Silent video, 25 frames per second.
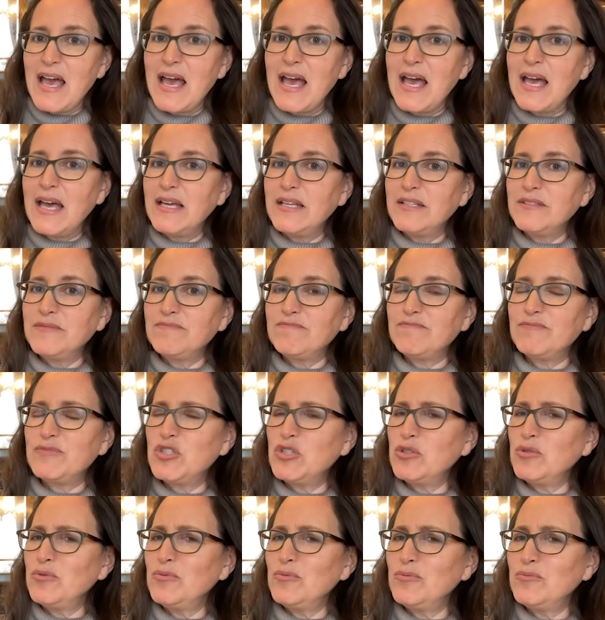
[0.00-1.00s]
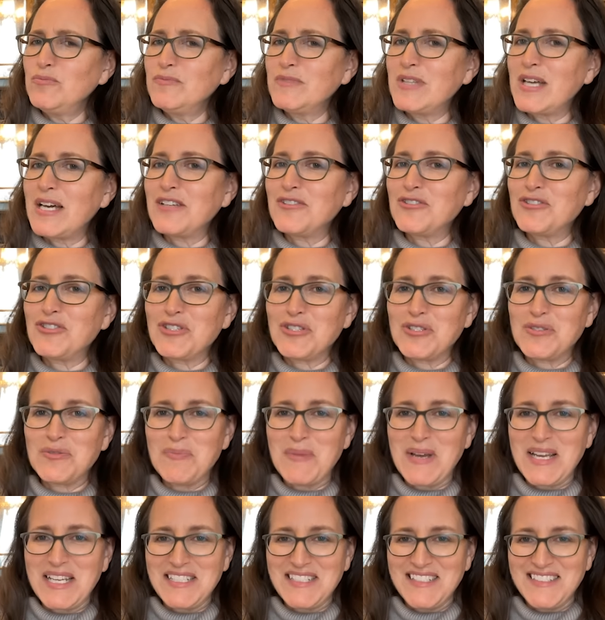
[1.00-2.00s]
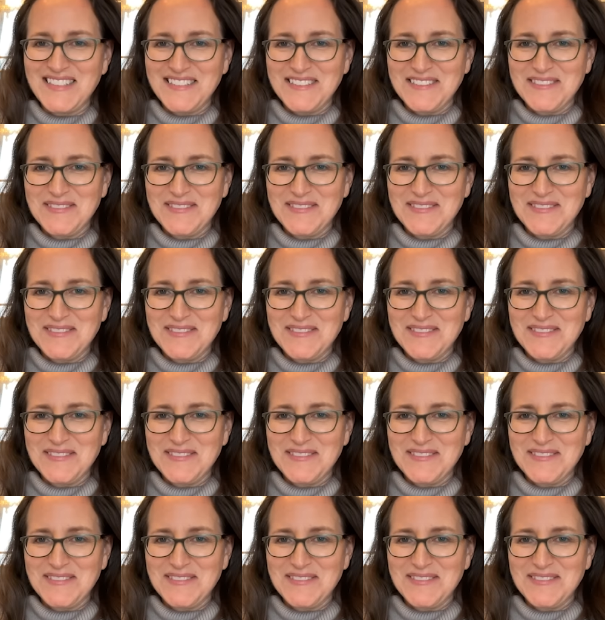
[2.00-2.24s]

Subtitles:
and two that just might.